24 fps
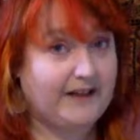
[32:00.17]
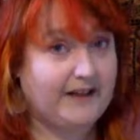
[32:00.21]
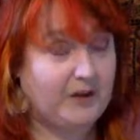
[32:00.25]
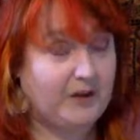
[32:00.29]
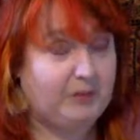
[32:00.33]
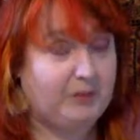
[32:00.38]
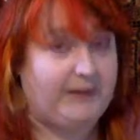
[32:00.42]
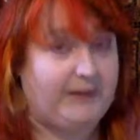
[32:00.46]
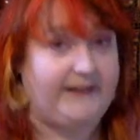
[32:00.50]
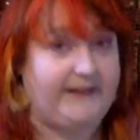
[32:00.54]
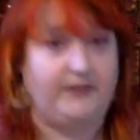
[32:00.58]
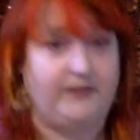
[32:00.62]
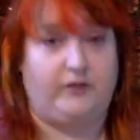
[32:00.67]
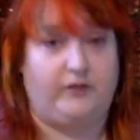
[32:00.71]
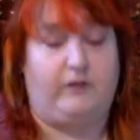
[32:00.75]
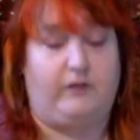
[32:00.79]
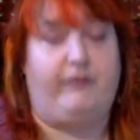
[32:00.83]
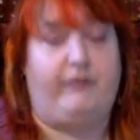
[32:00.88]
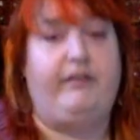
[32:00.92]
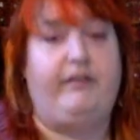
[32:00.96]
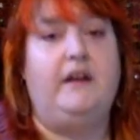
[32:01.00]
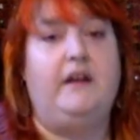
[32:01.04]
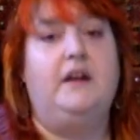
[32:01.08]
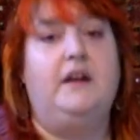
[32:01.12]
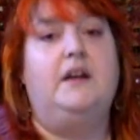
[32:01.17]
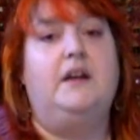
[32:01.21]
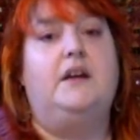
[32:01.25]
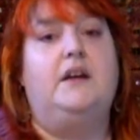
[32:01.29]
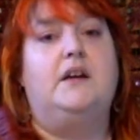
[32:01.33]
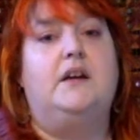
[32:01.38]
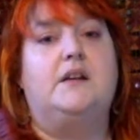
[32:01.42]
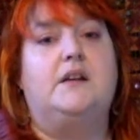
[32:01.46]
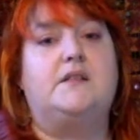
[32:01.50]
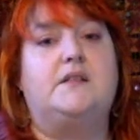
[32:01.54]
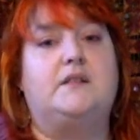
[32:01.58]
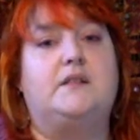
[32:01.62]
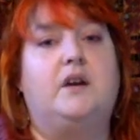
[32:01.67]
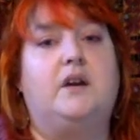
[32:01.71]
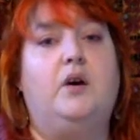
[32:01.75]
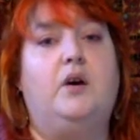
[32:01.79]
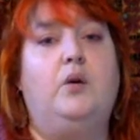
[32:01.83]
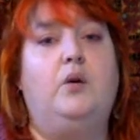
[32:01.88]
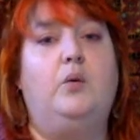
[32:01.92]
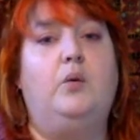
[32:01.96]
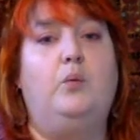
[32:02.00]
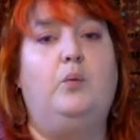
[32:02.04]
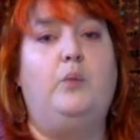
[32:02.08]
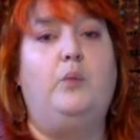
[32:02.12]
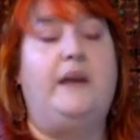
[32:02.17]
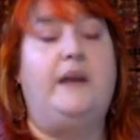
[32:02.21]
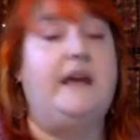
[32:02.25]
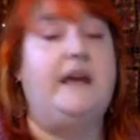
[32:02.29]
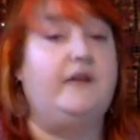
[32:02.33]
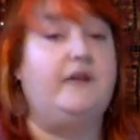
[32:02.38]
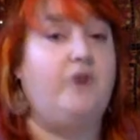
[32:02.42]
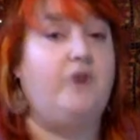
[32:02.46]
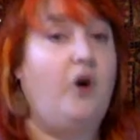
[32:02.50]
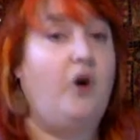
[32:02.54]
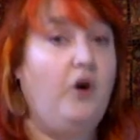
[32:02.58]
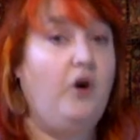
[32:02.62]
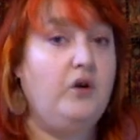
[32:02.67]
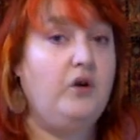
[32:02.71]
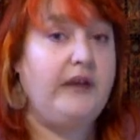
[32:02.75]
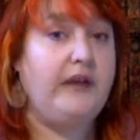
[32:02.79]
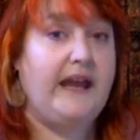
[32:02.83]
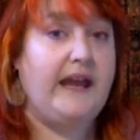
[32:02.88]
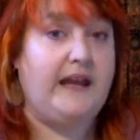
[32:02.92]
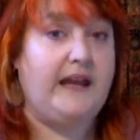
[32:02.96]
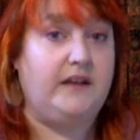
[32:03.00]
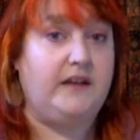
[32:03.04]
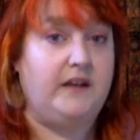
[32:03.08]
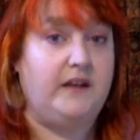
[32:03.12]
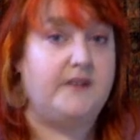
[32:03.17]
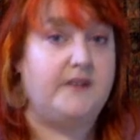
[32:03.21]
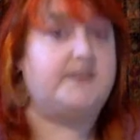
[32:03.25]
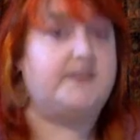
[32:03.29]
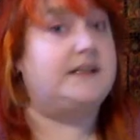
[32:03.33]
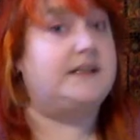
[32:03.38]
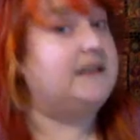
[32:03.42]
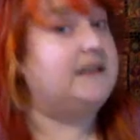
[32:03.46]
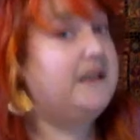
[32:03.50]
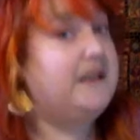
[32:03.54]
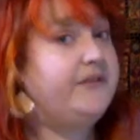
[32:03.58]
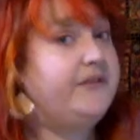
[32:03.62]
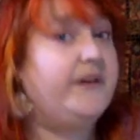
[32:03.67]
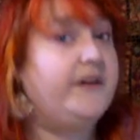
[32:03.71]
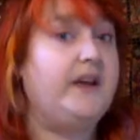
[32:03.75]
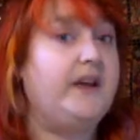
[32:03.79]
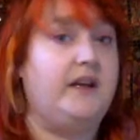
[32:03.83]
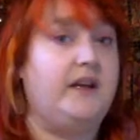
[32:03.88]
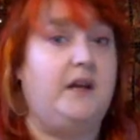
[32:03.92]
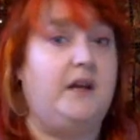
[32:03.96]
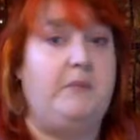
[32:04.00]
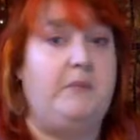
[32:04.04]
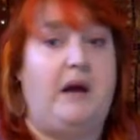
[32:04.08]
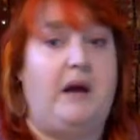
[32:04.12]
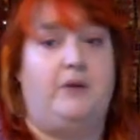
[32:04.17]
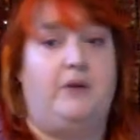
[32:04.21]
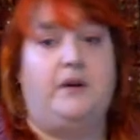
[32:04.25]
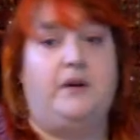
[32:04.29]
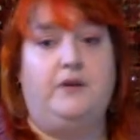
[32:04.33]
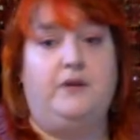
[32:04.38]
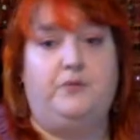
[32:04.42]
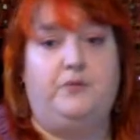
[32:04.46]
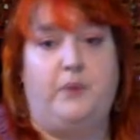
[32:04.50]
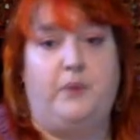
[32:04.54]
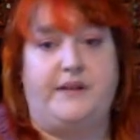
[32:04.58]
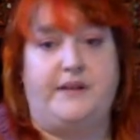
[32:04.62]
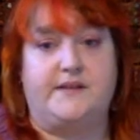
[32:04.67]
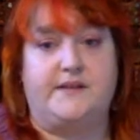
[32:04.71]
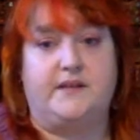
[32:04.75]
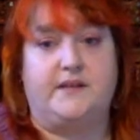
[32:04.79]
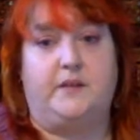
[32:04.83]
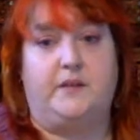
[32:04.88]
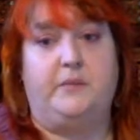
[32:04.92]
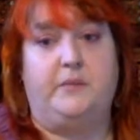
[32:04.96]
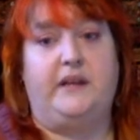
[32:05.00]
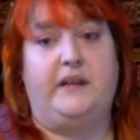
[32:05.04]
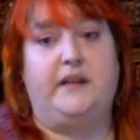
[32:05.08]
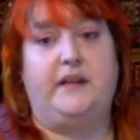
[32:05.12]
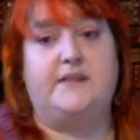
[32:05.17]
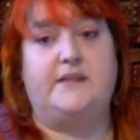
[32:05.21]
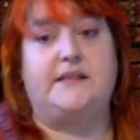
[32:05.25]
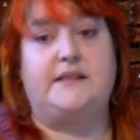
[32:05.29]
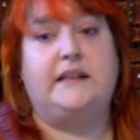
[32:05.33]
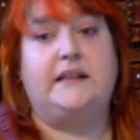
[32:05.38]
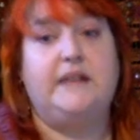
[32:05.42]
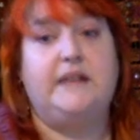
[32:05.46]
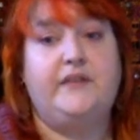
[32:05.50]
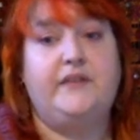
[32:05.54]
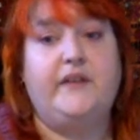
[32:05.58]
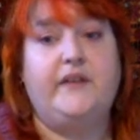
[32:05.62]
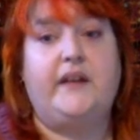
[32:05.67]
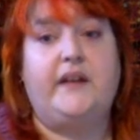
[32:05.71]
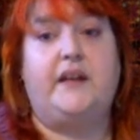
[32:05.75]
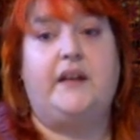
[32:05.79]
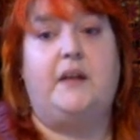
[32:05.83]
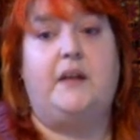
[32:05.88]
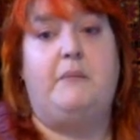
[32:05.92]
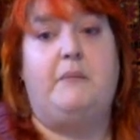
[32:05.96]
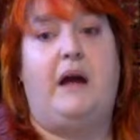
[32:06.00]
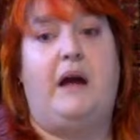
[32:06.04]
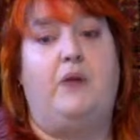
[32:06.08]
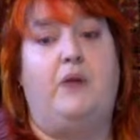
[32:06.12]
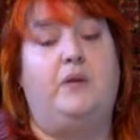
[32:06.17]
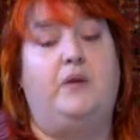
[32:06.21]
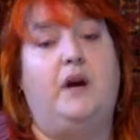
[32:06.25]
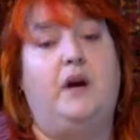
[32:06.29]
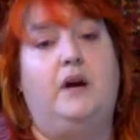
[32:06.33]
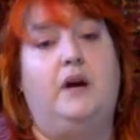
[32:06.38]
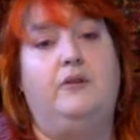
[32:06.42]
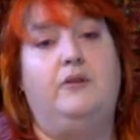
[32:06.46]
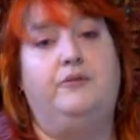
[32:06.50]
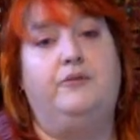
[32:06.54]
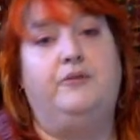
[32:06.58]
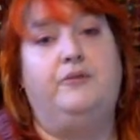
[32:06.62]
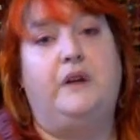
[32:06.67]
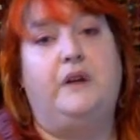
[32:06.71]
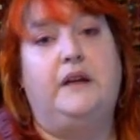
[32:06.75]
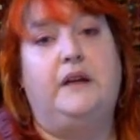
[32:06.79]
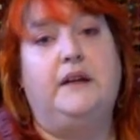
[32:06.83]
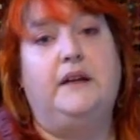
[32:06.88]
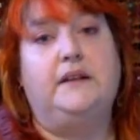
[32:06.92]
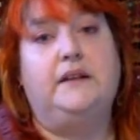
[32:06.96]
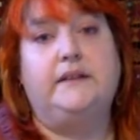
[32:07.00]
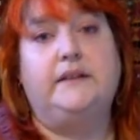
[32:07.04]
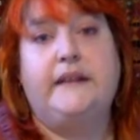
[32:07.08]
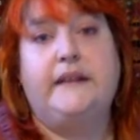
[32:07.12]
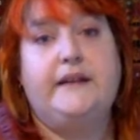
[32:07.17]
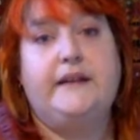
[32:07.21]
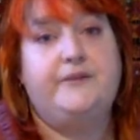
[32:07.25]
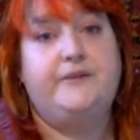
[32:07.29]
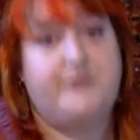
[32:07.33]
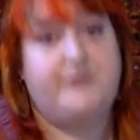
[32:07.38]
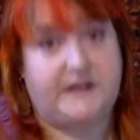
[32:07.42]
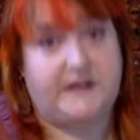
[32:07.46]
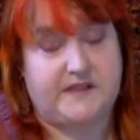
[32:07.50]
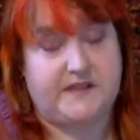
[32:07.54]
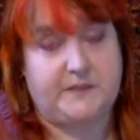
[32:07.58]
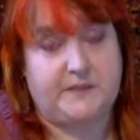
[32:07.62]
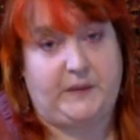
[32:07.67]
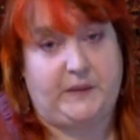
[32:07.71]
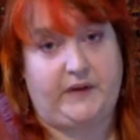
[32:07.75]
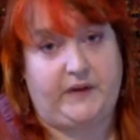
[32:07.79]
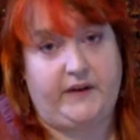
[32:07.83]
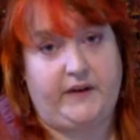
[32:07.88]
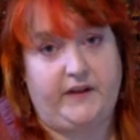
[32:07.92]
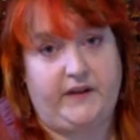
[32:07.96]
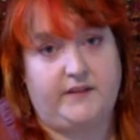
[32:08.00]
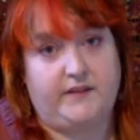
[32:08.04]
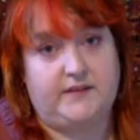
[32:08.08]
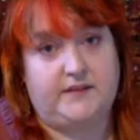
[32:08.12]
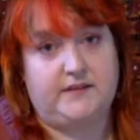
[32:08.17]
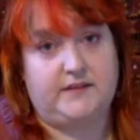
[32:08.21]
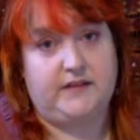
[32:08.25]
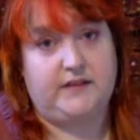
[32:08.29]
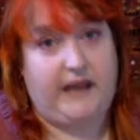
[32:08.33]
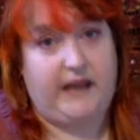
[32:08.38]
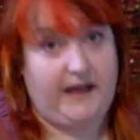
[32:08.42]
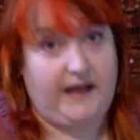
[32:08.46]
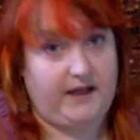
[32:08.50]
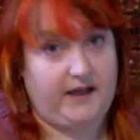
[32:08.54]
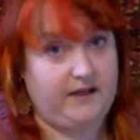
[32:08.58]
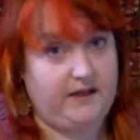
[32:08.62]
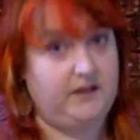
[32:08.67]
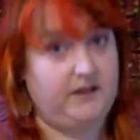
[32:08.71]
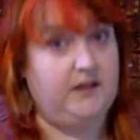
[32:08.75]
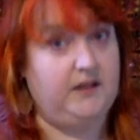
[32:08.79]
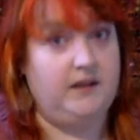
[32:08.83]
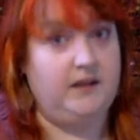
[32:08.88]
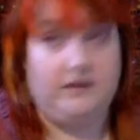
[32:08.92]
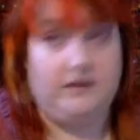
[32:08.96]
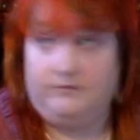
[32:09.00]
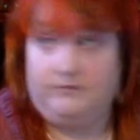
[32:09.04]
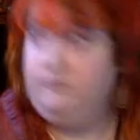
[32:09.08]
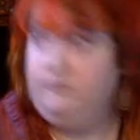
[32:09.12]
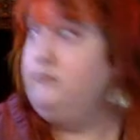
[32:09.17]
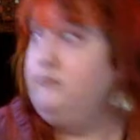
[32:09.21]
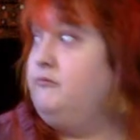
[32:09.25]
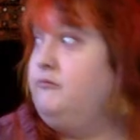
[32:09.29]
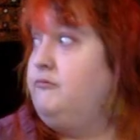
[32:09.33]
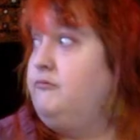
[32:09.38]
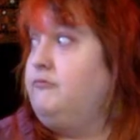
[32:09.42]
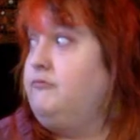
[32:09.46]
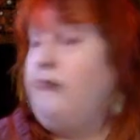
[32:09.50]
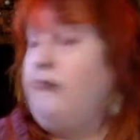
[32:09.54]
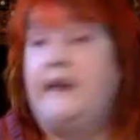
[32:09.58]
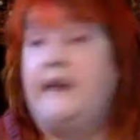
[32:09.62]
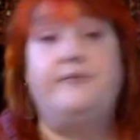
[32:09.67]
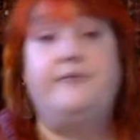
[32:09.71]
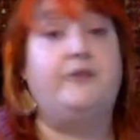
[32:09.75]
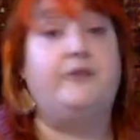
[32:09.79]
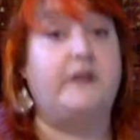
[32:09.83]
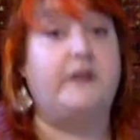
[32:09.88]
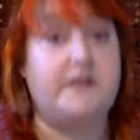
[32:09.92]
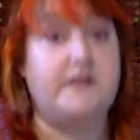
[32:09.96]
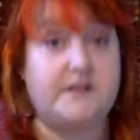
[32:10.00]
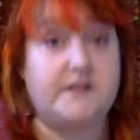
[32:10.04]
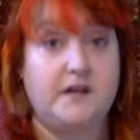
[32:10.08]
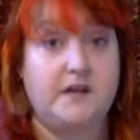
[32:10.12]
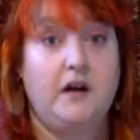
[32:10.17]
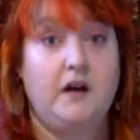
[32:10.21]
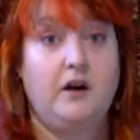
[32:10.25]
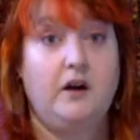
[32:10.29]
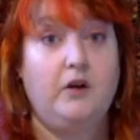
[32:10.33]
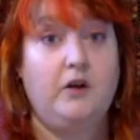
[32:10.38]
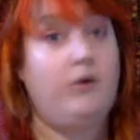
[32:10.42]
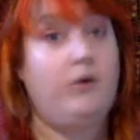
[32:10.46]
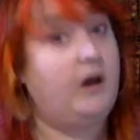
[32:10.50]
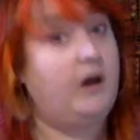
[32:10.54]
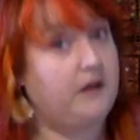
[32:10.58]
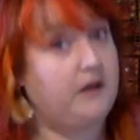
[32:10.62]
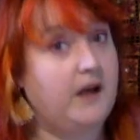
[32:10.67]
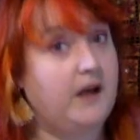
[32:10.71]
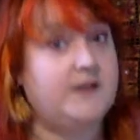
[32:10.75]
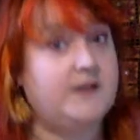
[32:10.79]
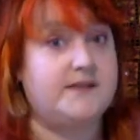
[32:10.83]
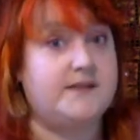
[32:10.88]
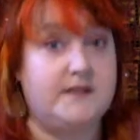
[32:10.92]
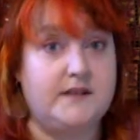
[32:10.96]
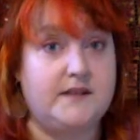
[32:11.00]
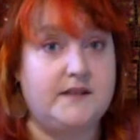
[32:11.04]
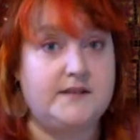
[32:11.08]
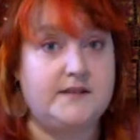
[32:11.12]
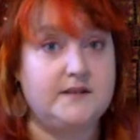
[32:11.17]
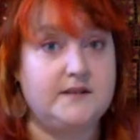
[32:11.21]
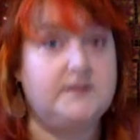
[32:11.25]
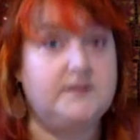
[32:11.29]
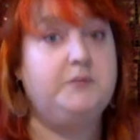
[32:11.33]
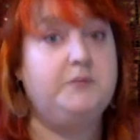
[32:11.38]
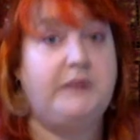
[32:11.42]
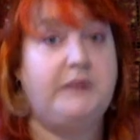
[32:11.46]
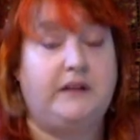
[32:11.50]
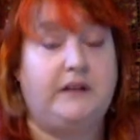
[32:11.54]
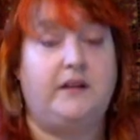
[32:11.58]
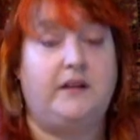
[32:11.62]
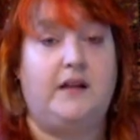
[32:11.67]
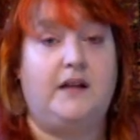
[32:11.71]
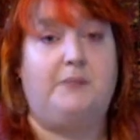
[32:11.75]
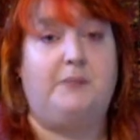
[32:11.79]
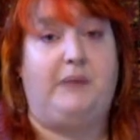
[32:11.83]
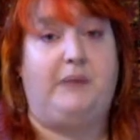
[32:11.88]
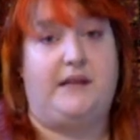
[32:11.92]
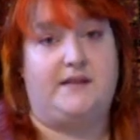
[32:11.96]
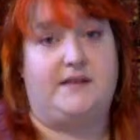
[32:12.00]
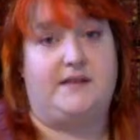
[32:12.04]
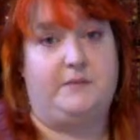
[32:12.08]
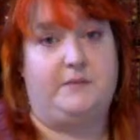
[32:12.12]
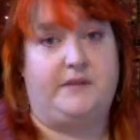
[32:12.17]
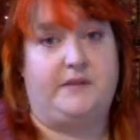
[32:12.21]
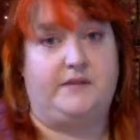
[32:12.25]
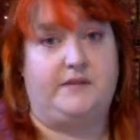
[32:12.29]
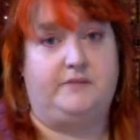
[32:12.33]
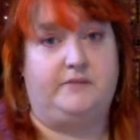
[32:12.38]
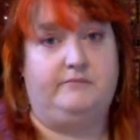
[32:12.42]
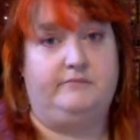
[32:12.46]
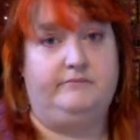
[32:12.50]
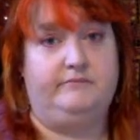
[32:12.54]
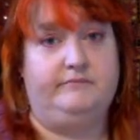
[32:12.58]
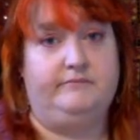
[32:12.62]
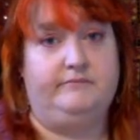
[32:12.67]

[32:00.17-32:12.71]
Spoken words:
on planet Earth. So we have all gained a significant amount of wisdom and a significant amount of lived experience. And rightfully so, a lot of cynicism and a lot of pessimism.